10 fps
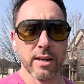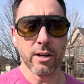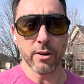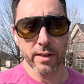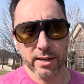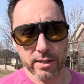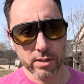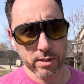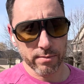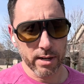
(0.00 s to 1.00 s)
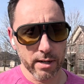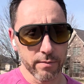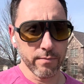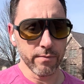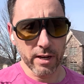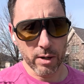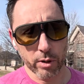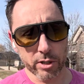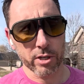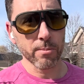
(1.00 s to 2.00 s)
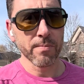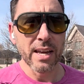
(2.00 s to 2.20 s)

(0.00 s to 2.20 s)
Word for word: you know, that is uh, VMware. So